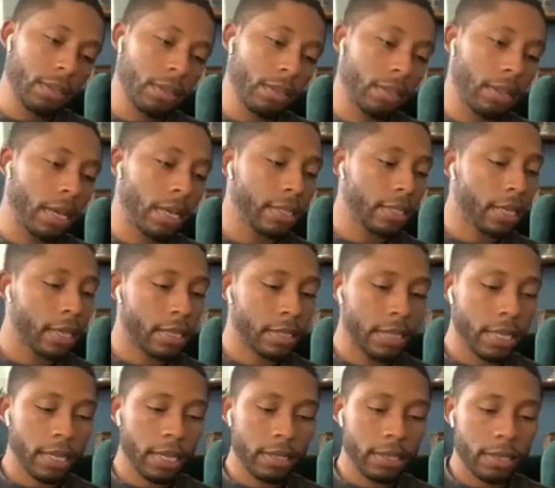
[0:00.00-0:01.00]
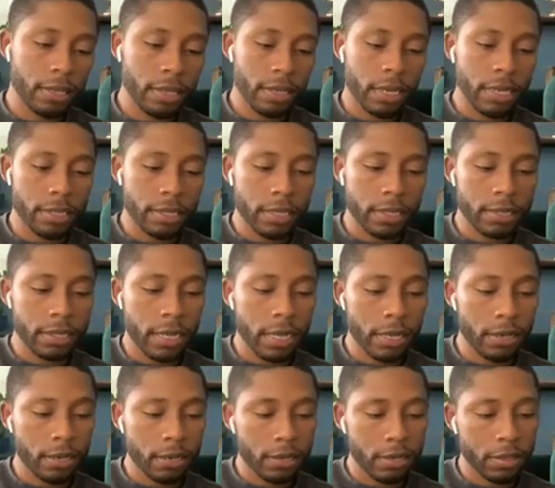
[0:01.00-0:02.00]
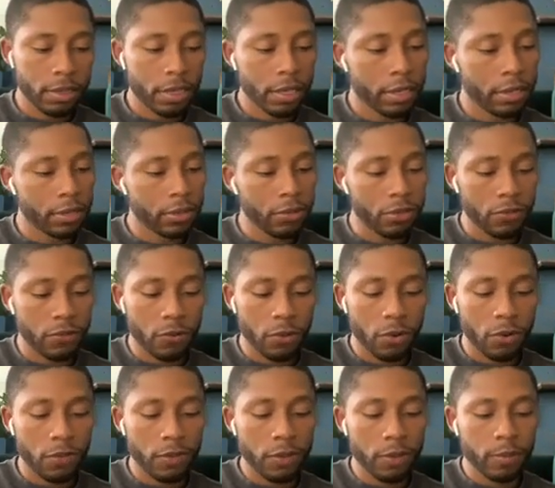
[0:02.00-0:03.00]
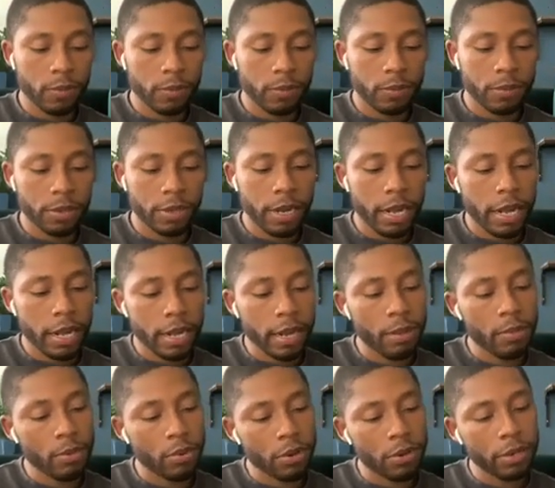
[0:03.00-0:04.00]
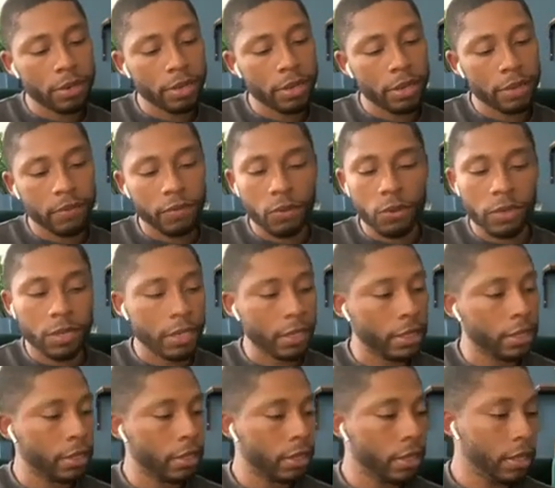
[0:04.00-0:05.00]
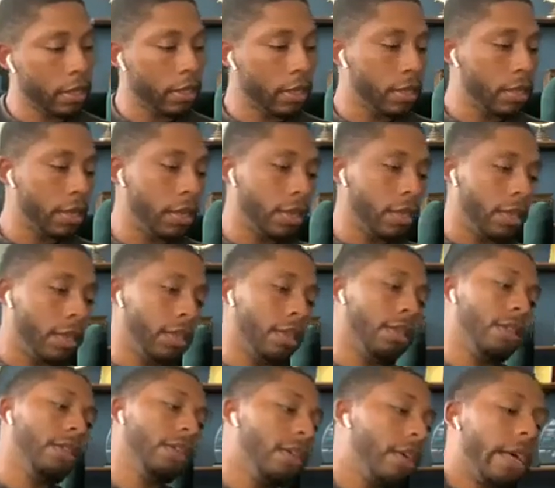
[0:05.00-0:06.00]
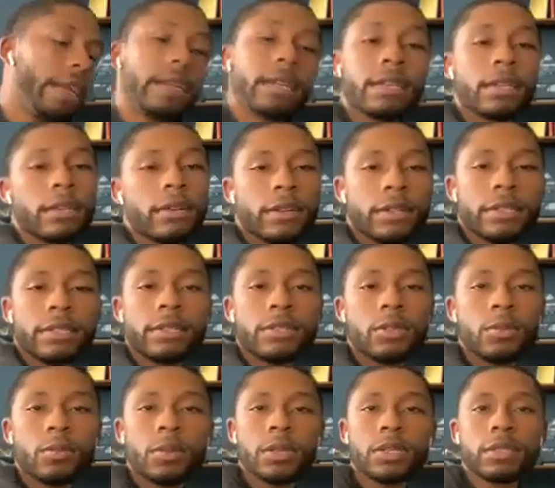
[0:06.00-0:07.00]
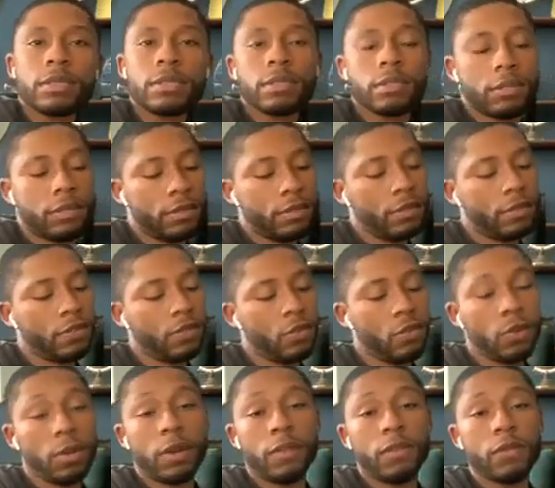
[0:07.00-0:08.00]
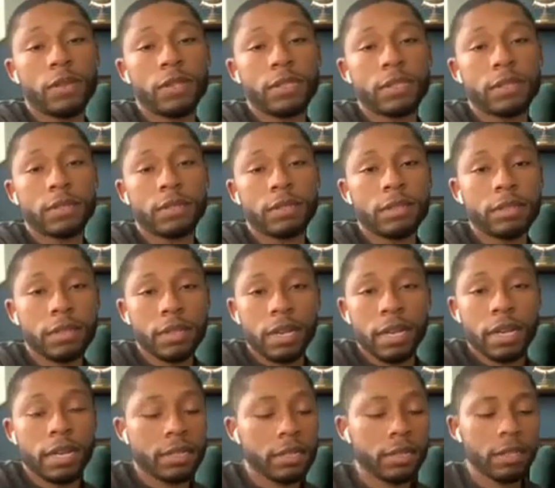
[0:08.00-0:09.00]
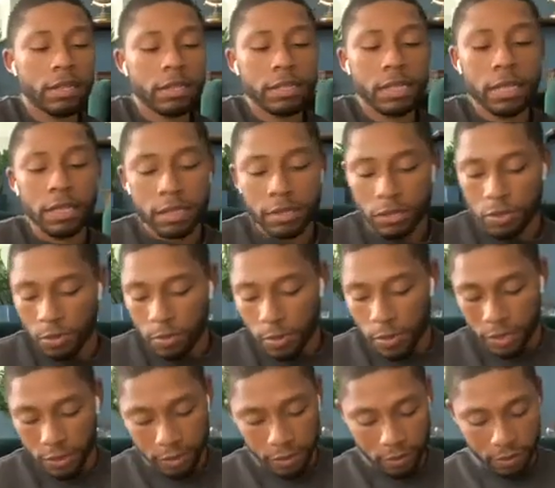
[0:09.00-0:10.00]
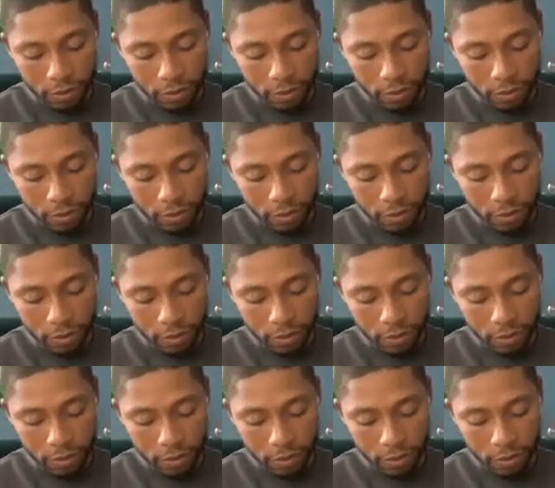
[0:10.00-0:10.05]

Like I said, I think I said 10. I think I didn't use 4 of them, but I brought like 14. I didn't need all these toothpicks. For whatever reason, I had a ton of toothpicks.